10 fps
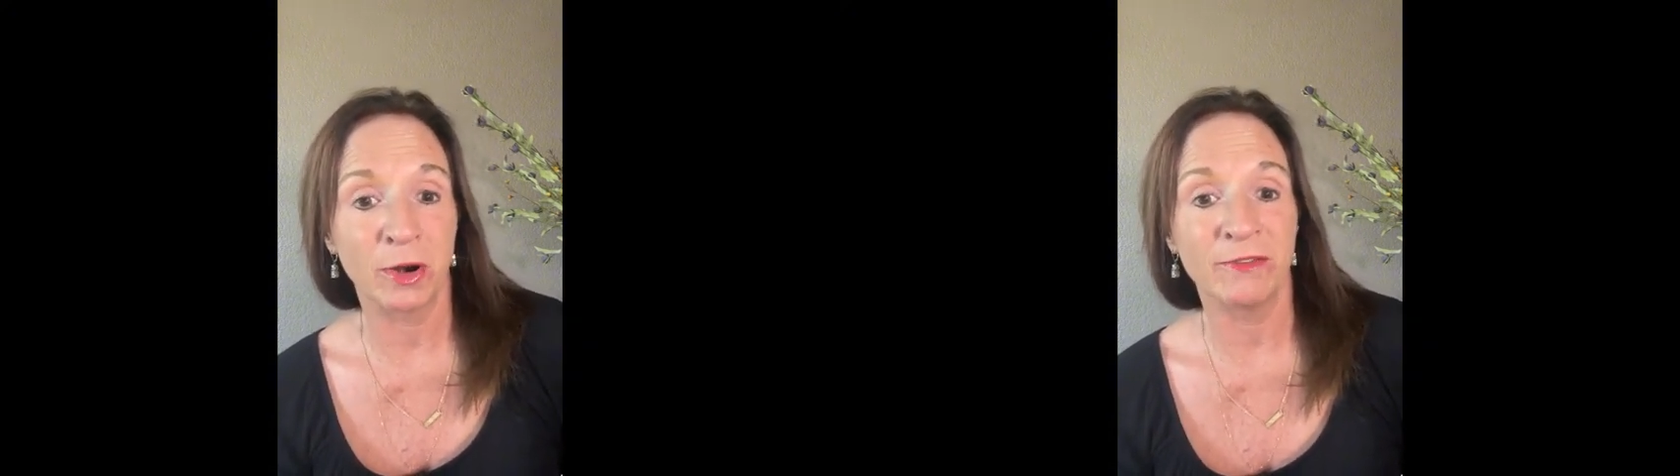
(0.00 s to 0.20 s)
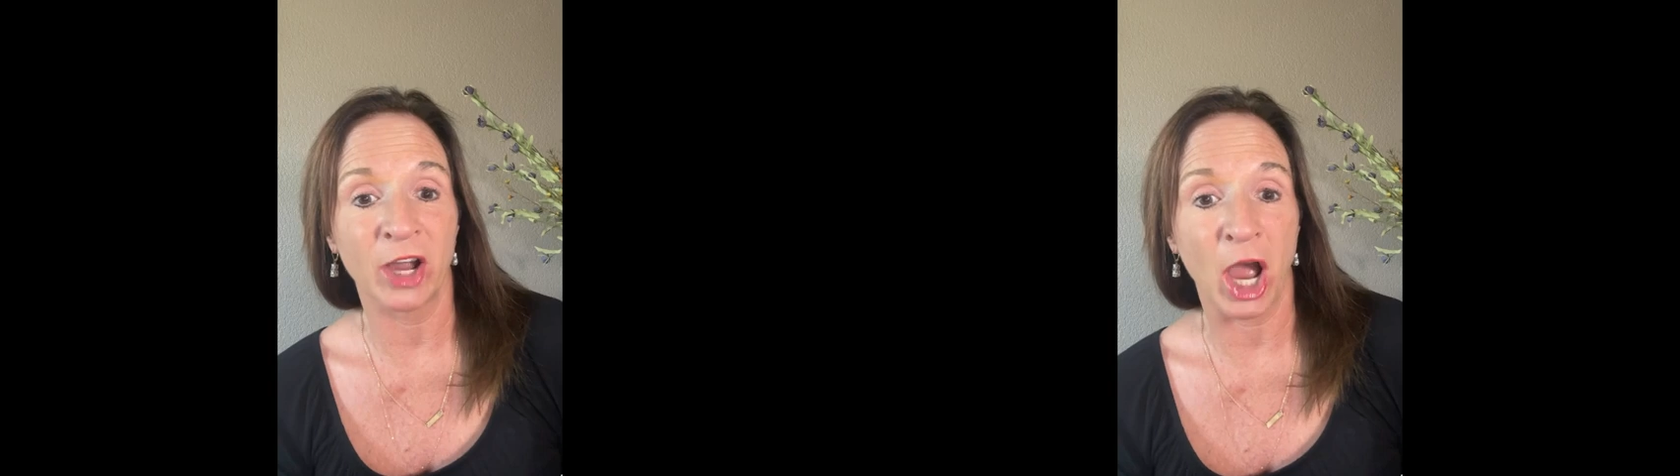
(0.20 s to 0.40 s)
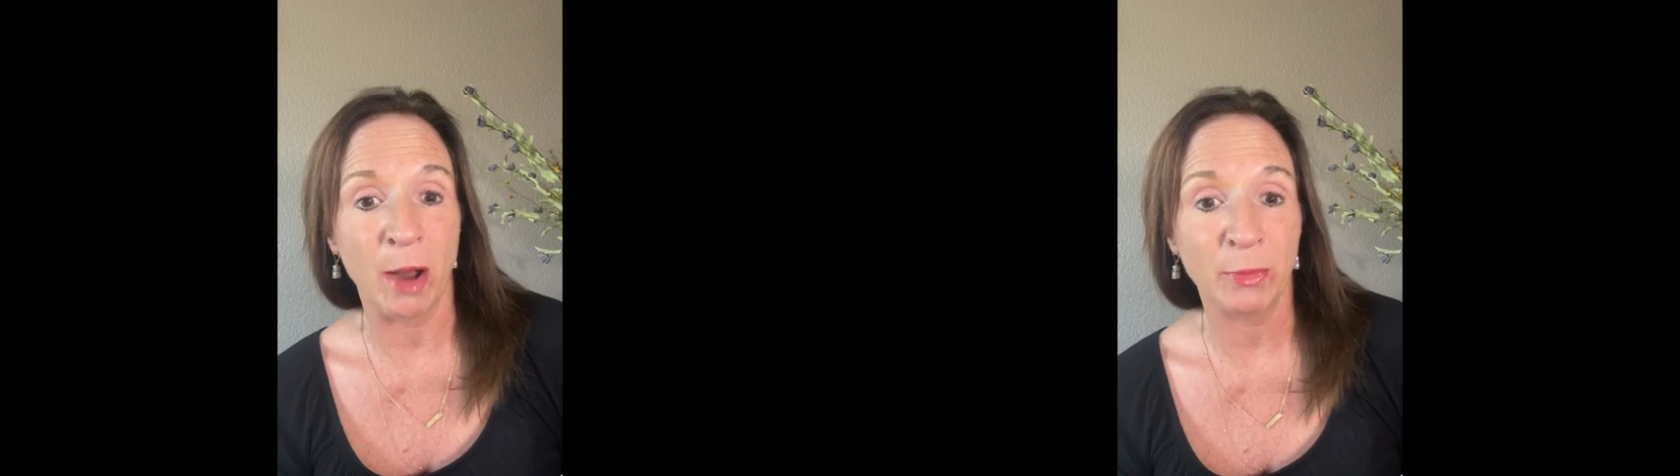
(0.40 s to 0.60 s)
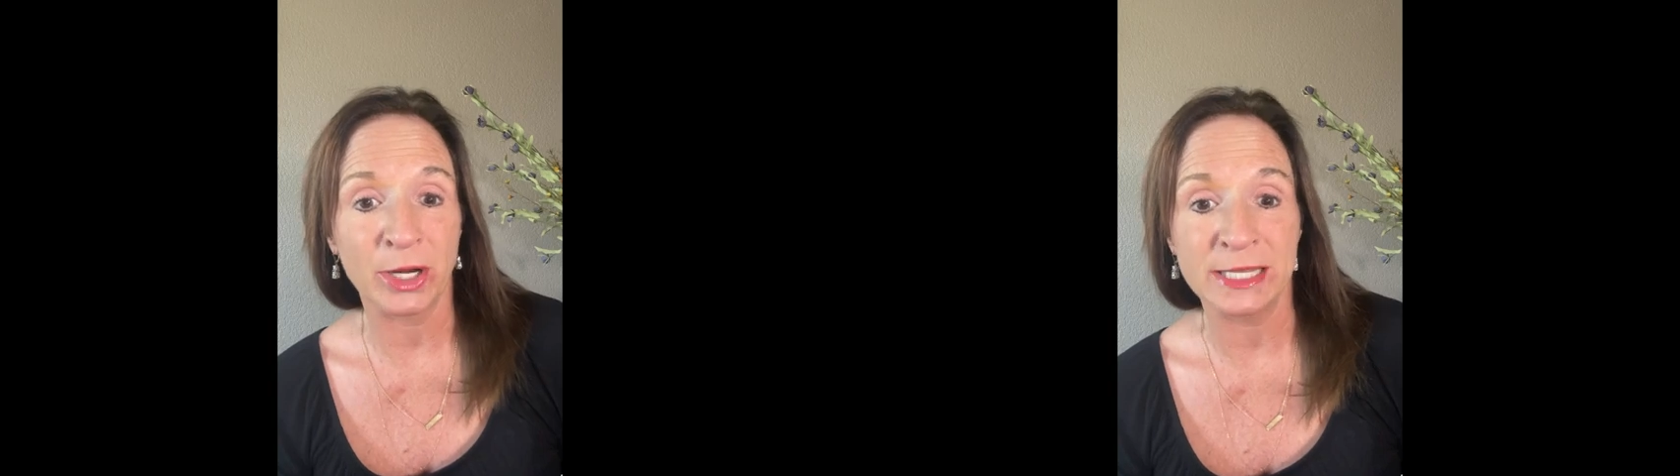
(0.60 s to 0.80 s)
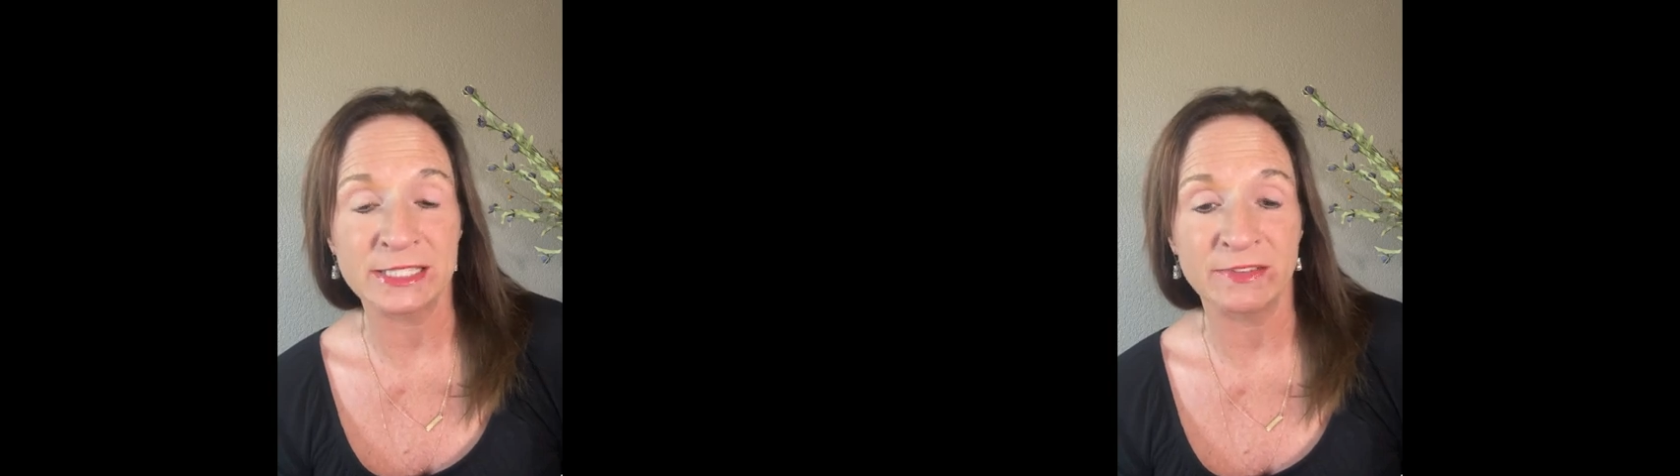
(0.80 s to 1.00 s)
of a
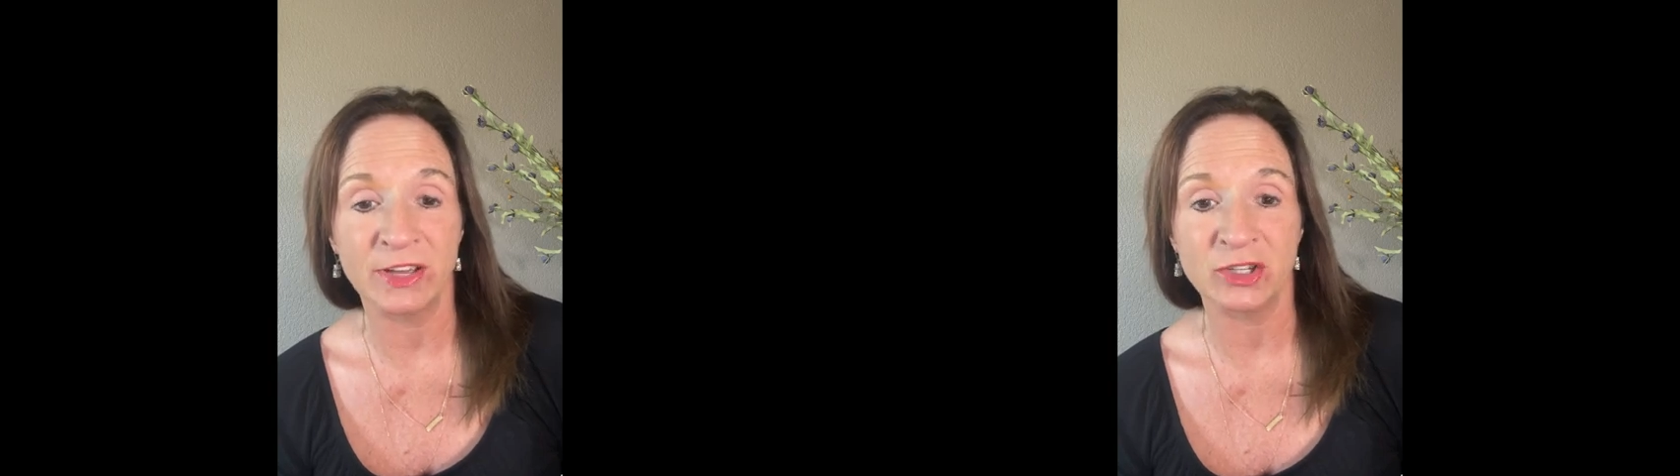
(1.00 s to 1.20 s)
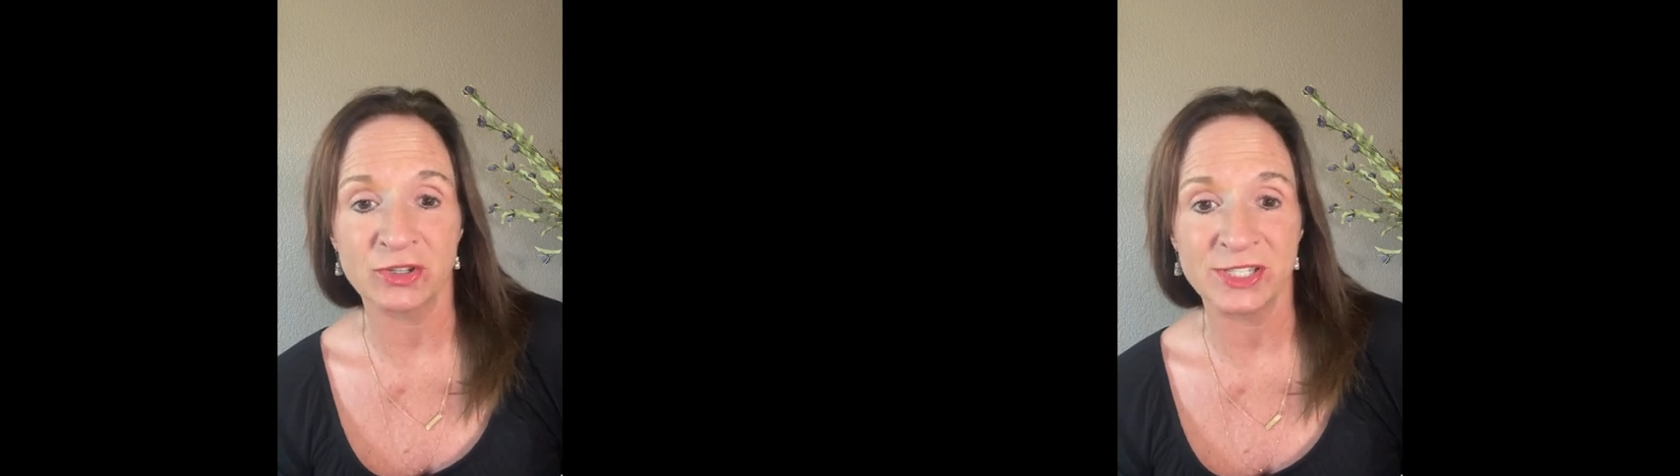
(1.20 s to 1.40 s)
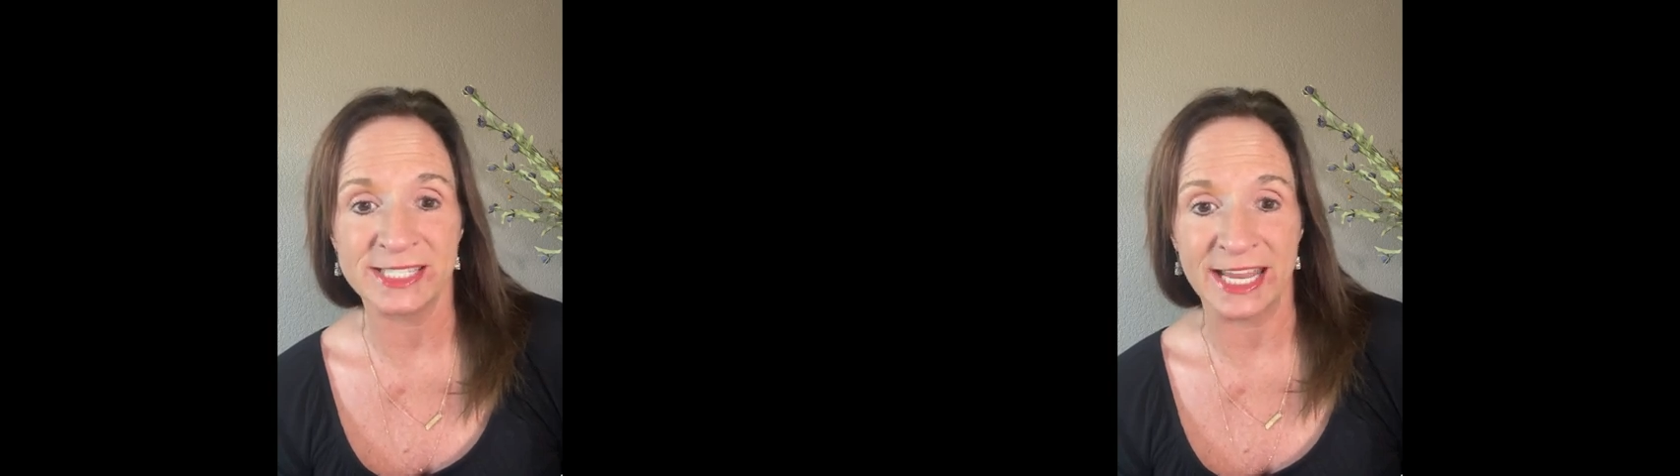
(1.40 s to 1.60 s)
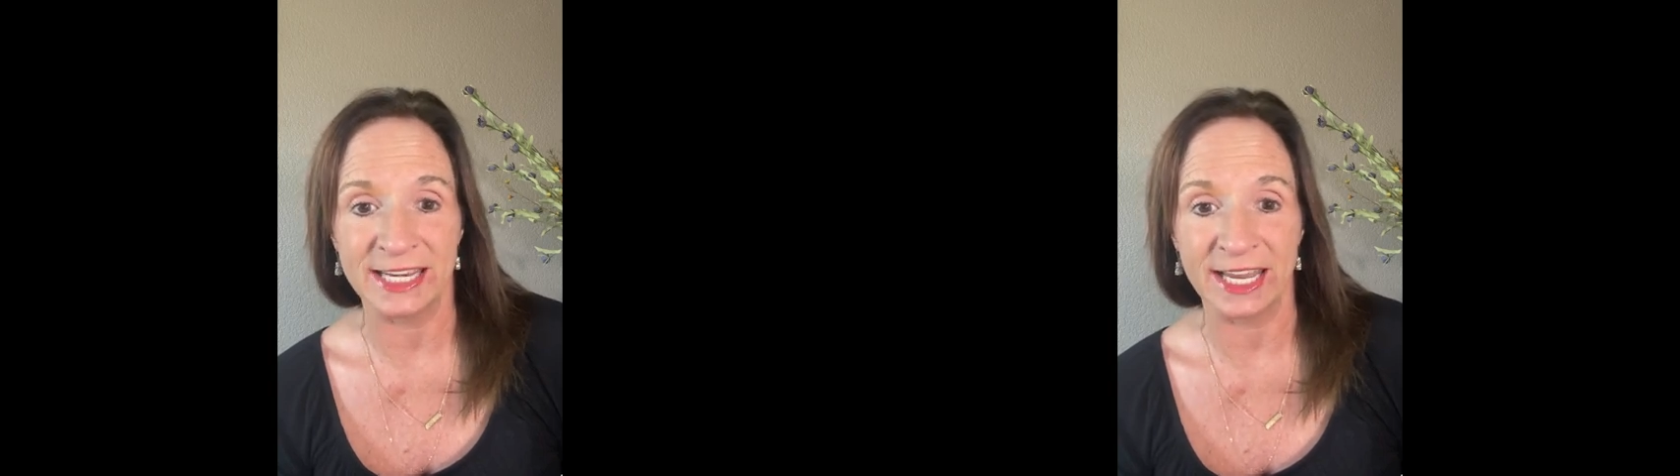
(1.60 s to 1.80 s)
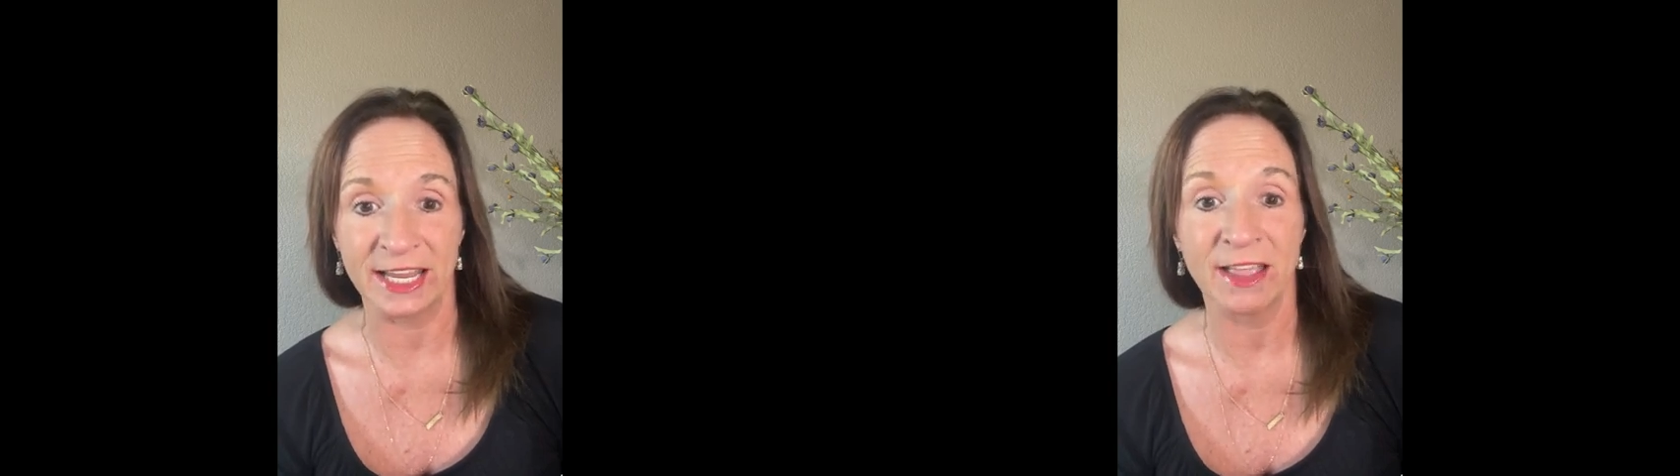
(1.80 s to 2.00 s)
comprehensive
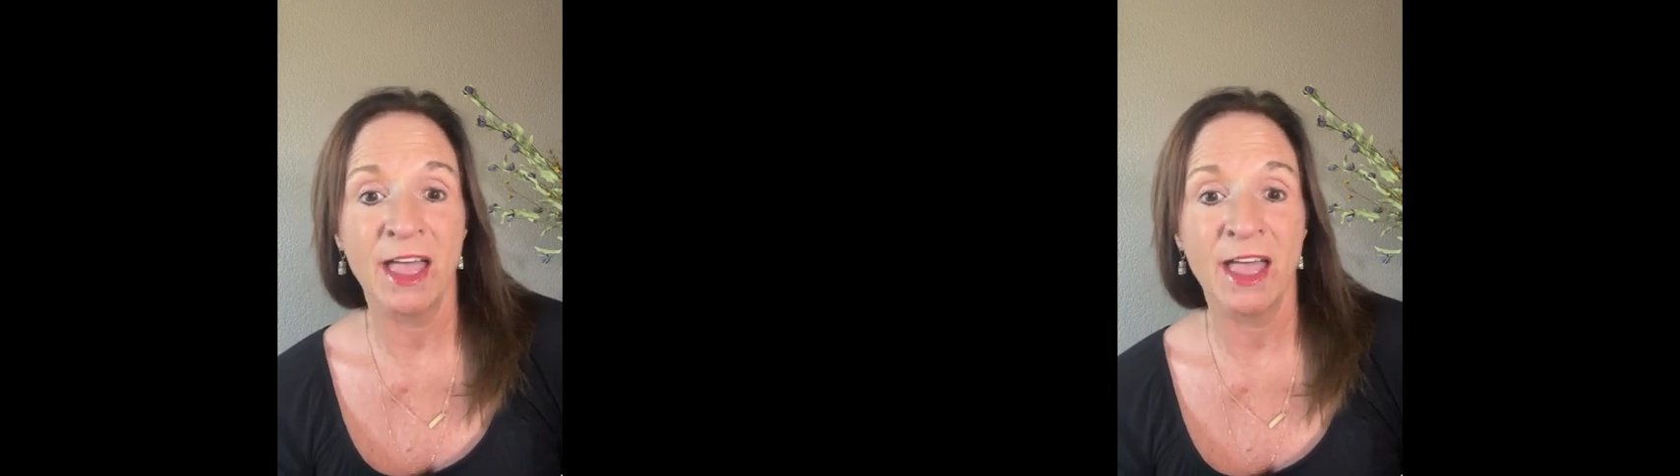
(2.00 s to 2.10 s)
understanding